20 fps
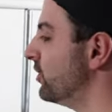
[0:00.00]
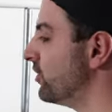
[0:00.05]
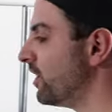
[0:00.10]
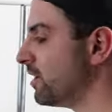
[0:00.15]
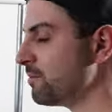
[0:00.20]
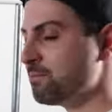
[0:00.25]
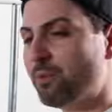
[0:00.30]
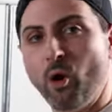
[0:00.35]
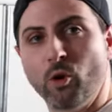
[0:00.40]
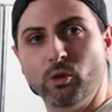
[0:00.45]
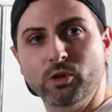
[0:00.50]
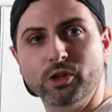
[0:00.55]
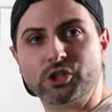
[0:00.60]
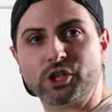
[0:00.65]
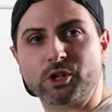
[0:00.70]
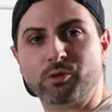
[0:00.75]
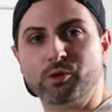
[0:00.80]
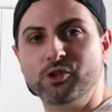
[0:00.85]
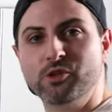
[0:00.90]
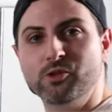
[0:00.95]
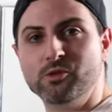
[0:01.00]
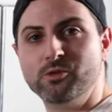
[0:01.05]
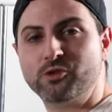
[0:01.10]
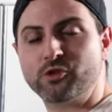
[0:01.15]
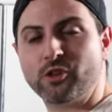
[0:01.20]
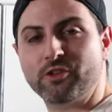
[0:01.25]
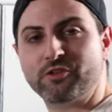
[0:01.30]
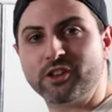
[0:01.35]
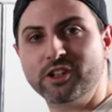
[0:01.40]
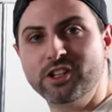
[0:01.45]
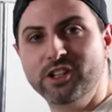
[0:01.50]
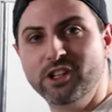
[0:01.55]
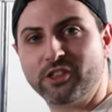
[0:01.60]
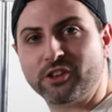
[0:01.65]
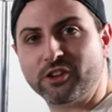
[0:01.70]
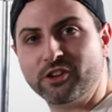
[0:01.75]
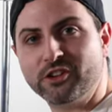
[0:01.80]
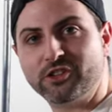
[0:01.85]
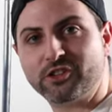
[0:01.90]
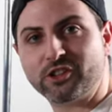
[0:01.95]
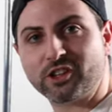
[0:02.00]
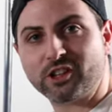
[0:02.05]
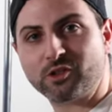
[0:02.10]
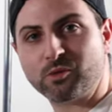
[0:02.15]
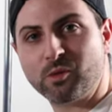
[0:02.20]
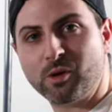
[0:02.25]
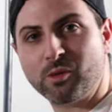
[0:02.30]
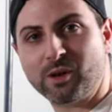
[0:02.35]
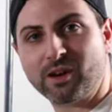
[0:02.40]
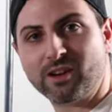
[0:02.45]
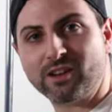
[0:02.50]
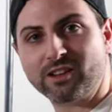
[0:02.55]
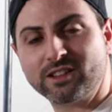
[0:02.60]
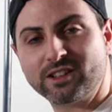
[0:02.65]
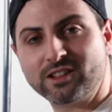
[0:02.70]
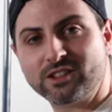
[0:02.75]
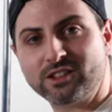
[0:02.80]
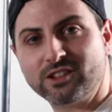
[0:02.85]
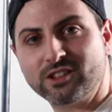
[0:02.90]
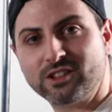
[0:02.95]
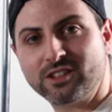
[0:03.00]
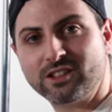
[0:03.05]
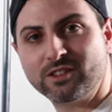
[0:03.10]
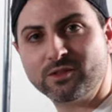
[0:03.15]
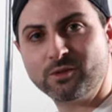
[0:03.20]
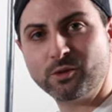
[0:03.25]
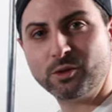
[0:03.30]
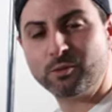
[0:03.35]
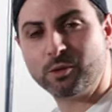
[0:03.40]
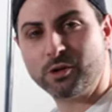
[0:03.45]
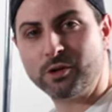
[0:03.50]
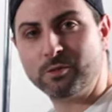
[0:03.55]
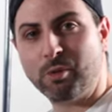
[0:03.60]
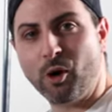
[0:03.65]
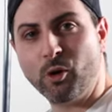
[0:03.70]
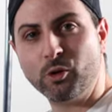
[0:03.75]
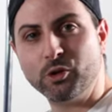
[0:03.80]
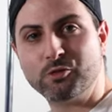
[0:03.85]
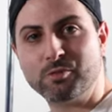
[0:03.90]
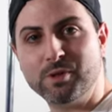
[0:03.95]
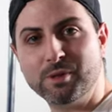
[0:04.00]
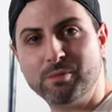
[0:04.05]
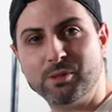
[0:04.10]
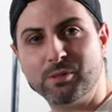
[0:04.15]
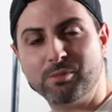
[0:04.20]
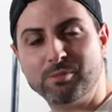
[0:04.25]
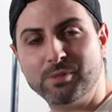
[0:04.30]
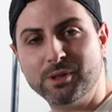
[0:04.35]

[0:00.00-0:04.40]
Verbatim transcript: this like Polish? Like, would you drift an E36 while wearing this? Would the Polish people